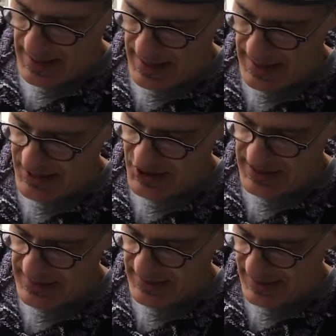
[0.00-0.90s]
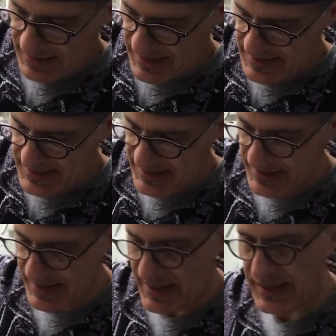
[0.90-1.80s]
And I just let it sit
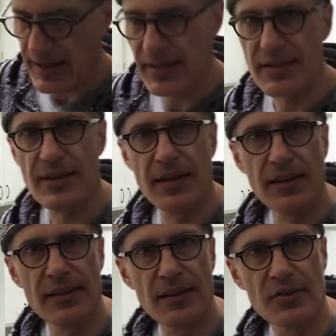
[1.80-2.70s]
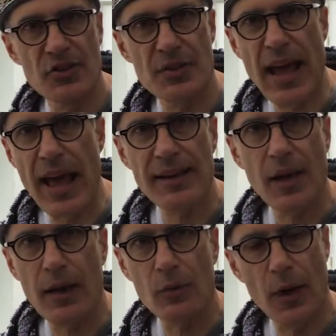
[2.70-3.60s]
in there, and like I said, just adding
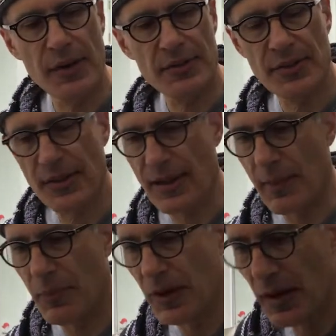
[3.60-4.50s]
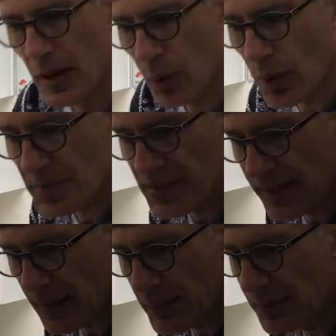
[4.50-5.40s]
hot water to the cup warms it
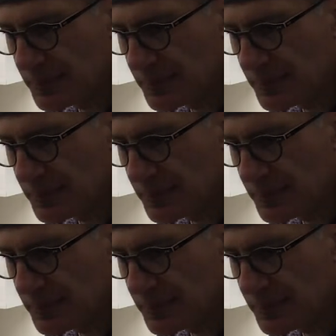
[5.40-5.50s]
up.